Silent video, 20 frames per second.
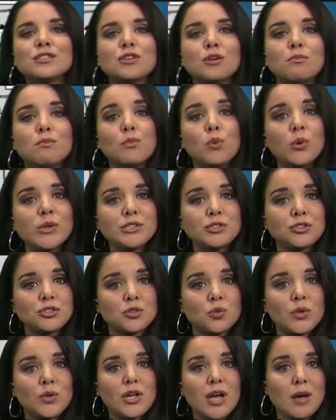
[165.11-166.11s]
So
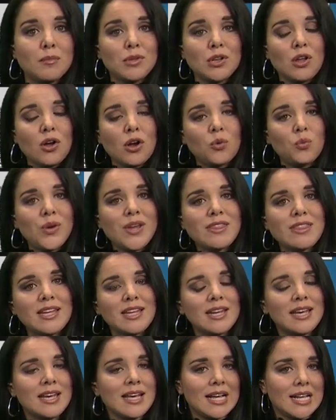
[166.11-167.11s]
moisture will come along with
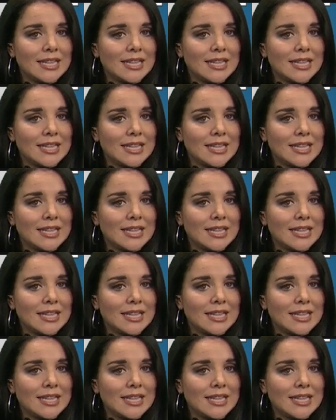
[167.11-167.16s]
it.